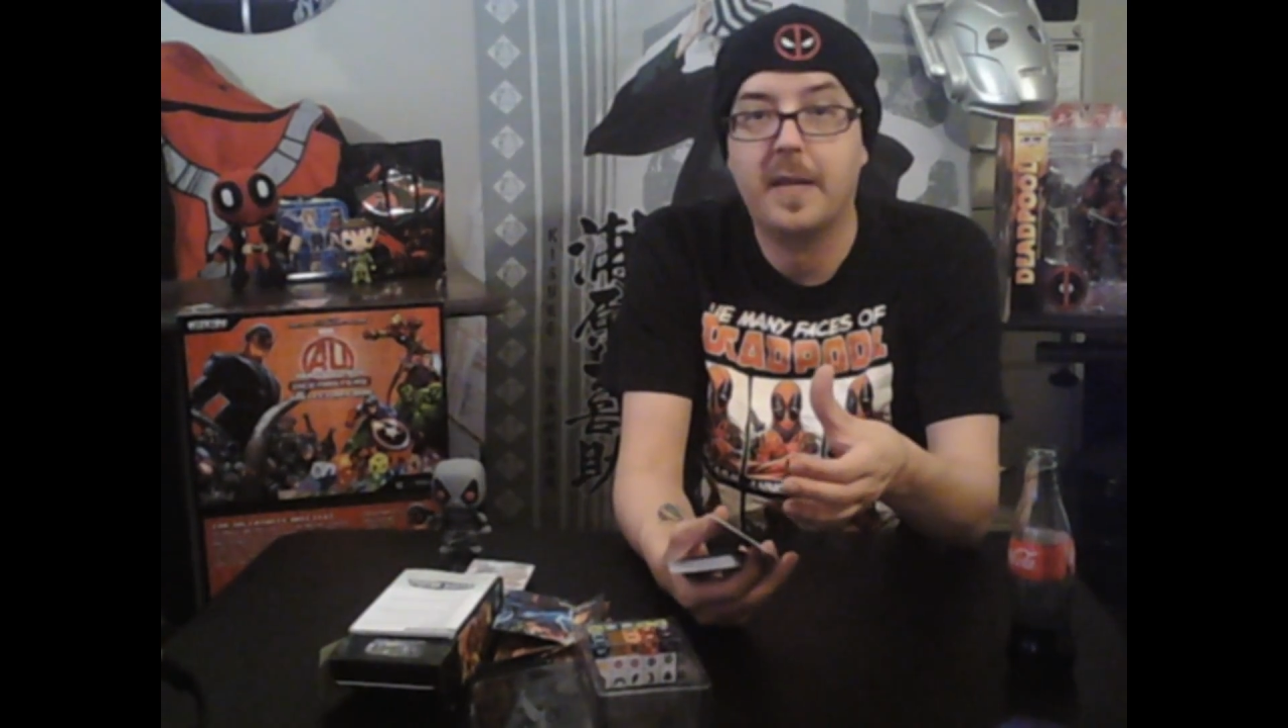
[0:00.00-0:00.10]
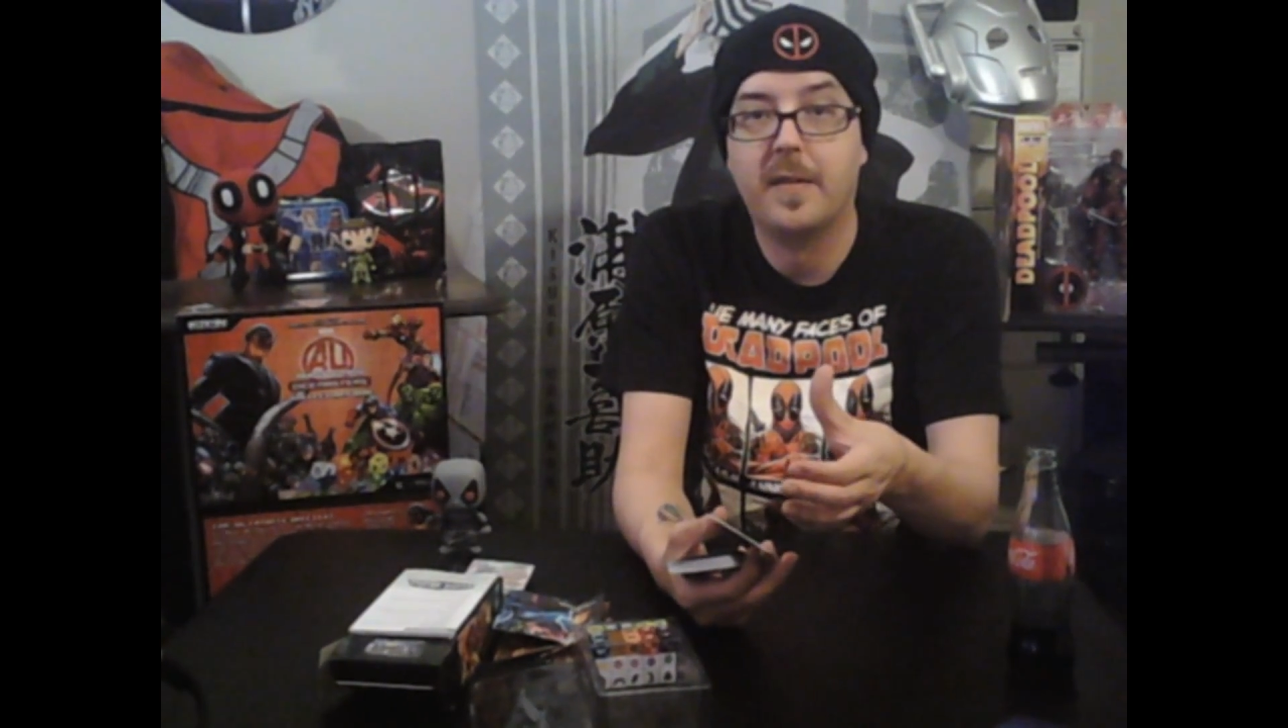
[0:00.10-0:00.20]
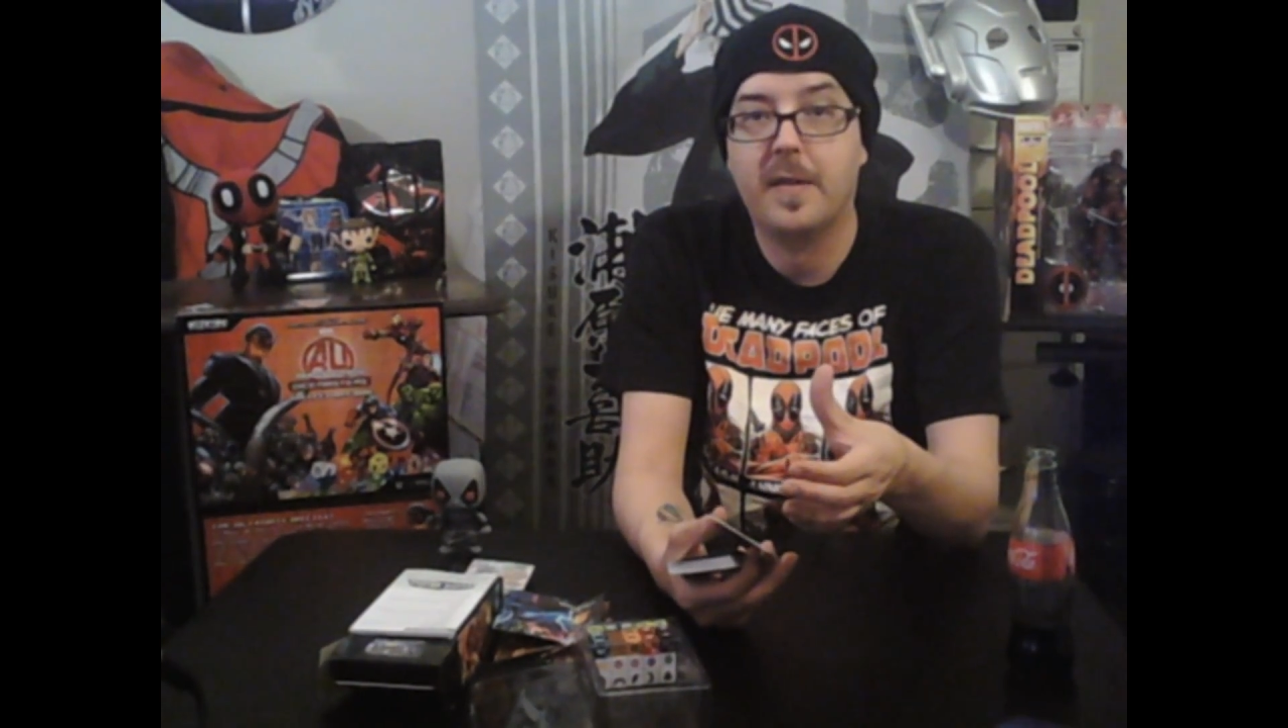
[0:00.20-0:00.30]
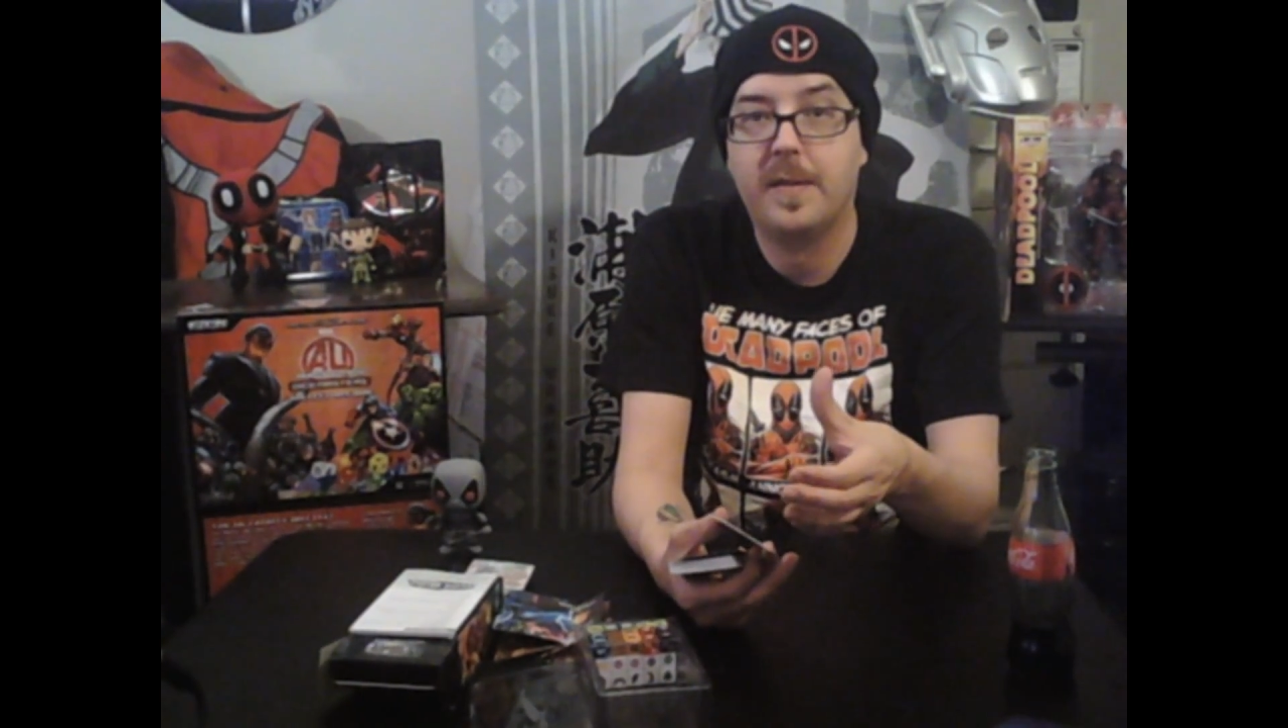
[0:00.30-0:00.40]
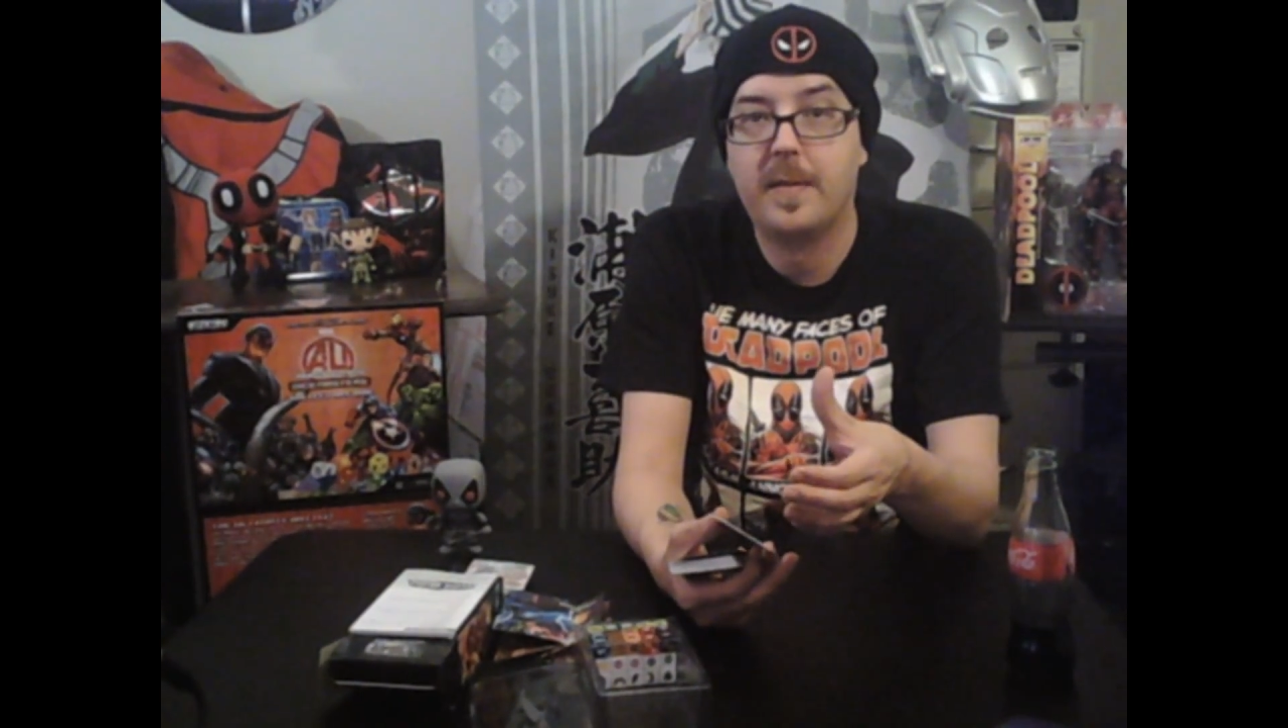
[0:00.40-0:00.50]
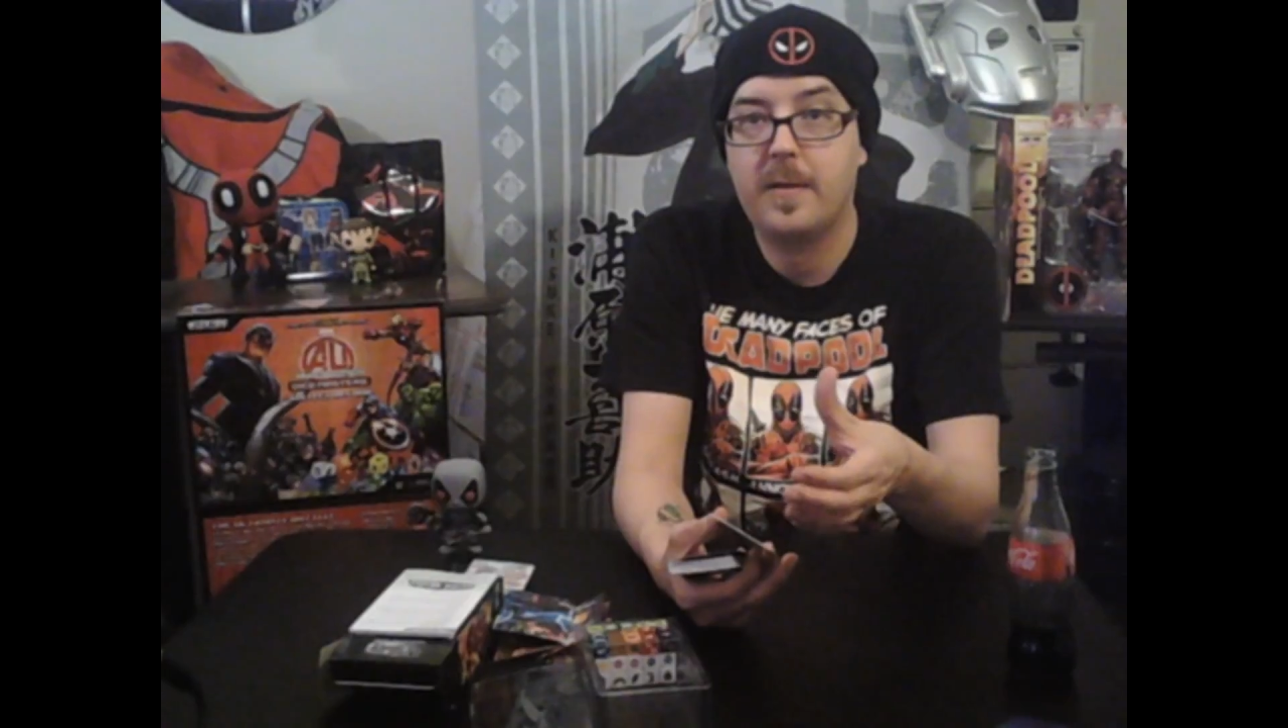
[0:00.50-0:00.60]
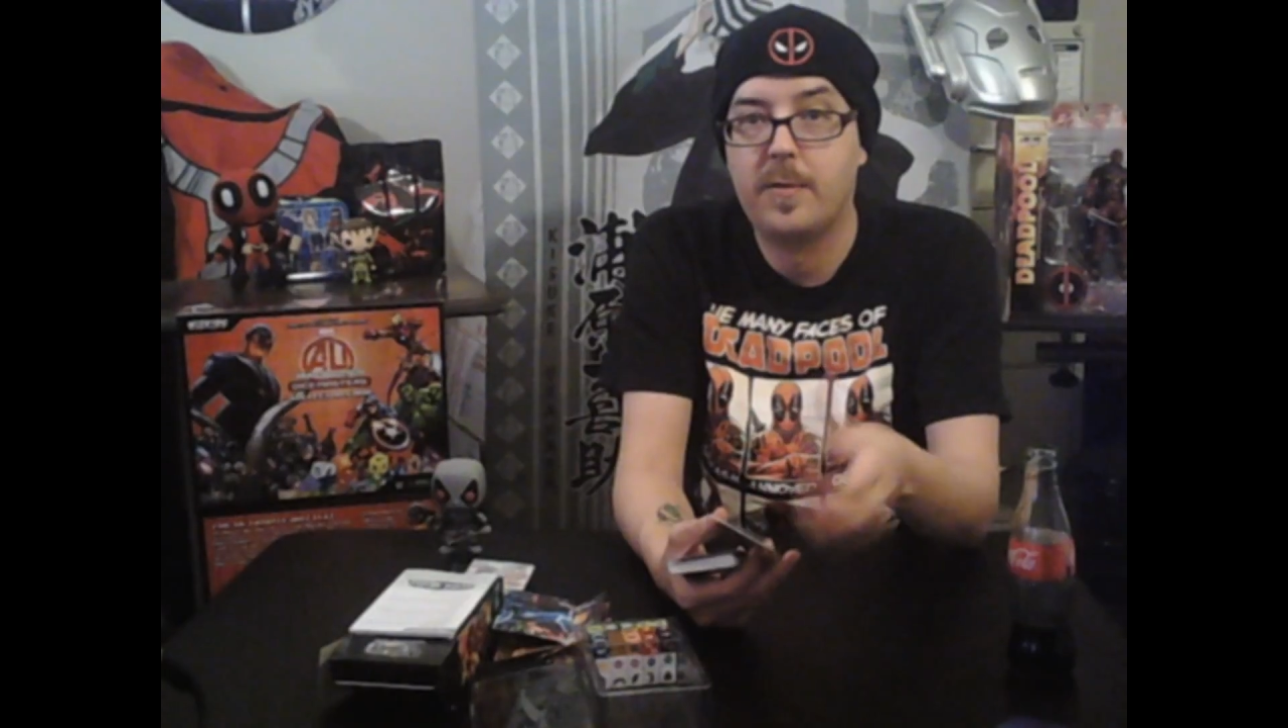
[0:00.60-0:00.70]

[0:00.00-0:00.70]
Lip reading: like this,